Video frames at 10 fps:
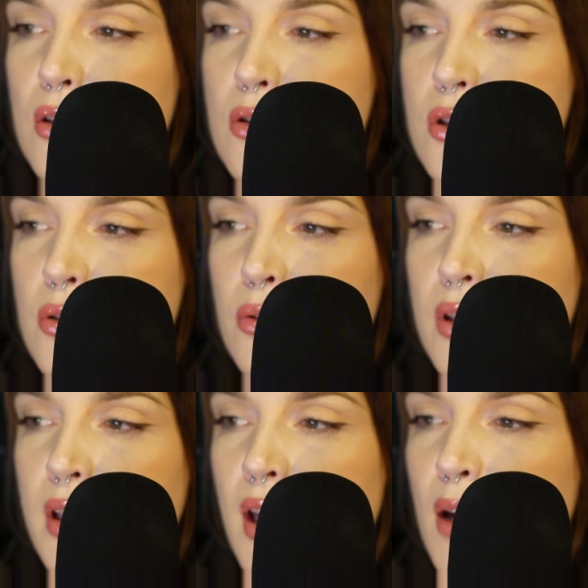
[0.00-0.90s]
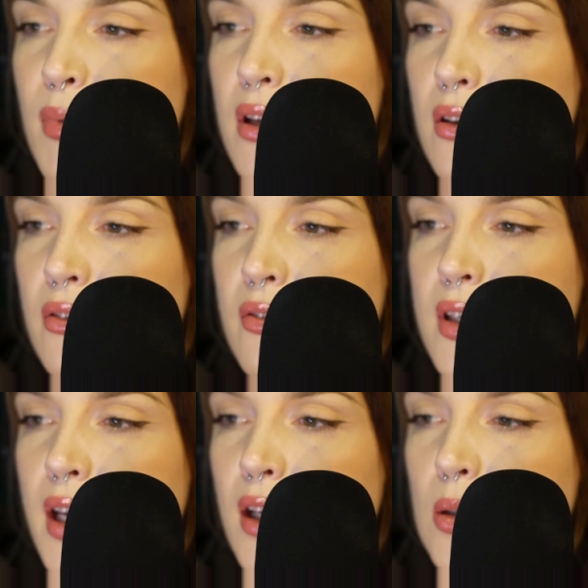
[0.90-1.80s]
stood the cabin of
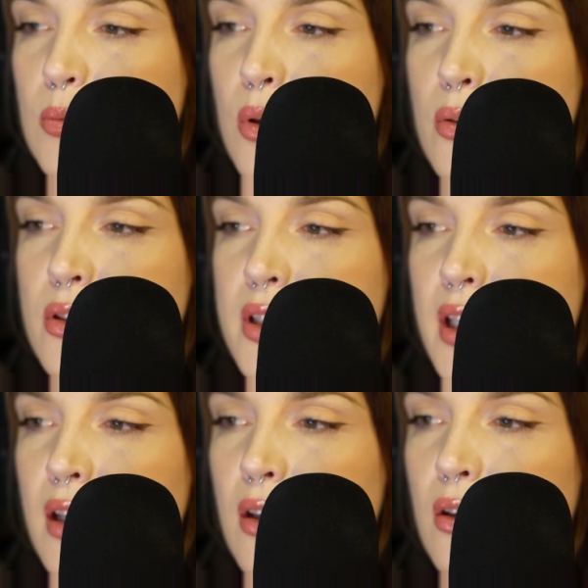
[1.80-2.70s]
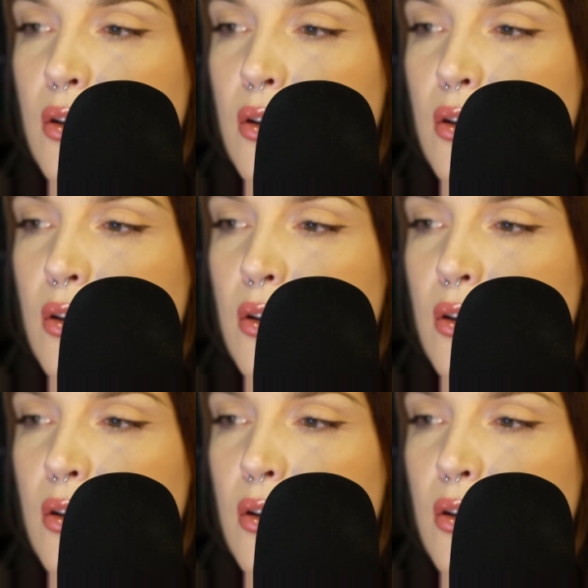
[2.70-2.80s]
Nick Wolsey,